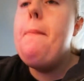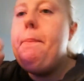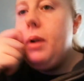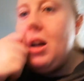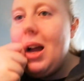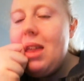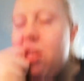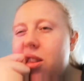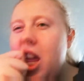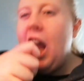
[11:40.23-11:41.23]
But I
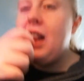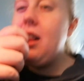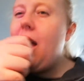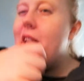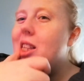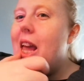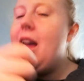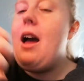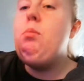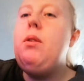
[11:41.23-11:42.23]
think that's
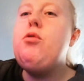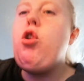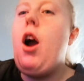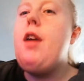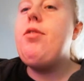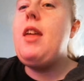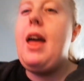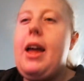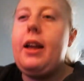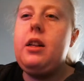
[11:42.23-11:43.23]
it. And we've tried the
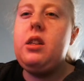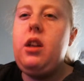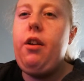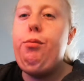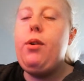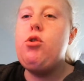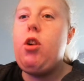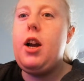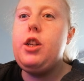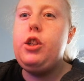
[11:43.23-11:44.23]
egg stuff. We
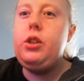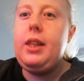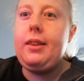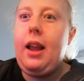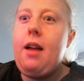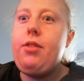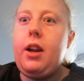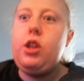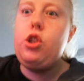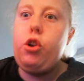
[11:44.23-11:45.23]
tried using that
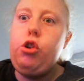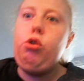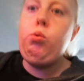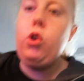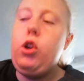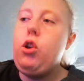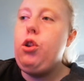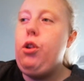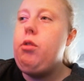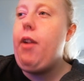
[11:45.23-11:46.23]
I showed you what you
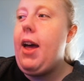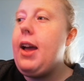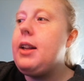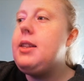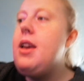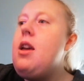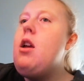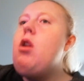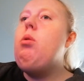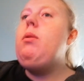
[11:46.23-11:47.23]
can use for eggs.
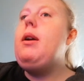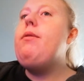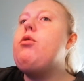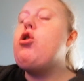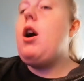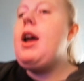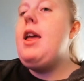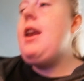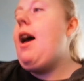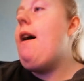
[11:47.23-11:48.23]
We've
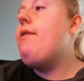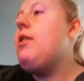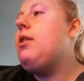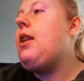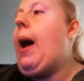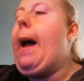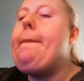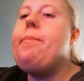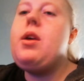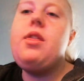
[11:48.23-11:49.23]
tried having that,
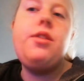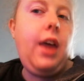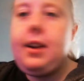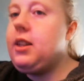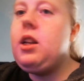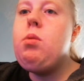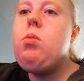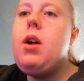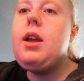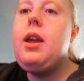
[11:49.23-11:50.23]
but that didn't
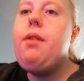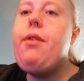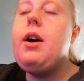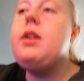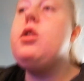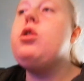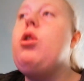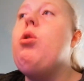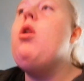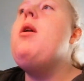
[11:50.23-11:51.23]
work either.
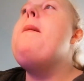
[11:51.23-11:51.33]
So